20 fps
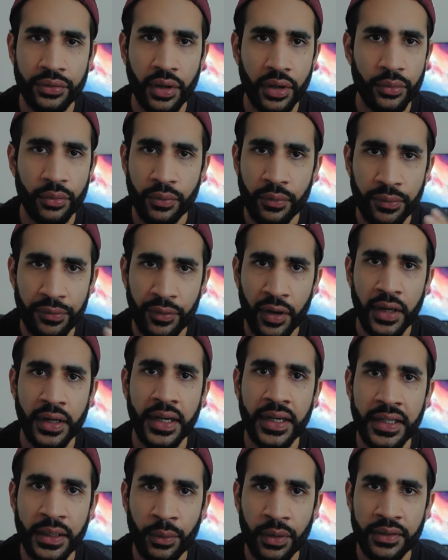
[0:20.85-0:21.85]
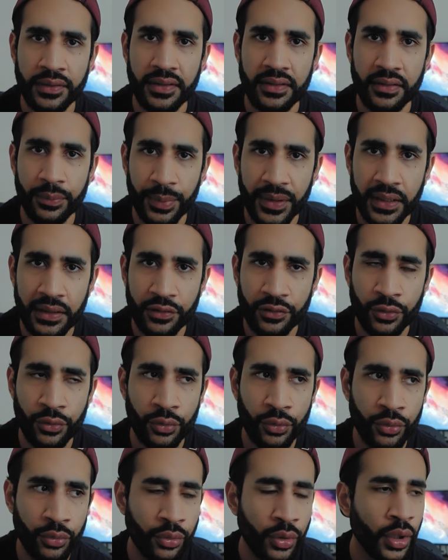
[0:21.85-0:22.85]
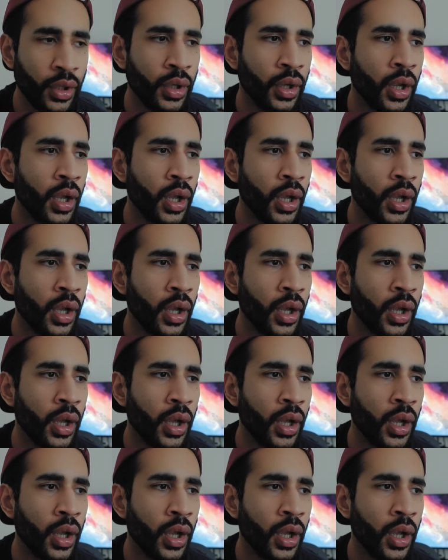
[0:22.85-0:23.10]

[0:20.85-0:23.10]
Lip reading: I couldn't find anyone to speak to.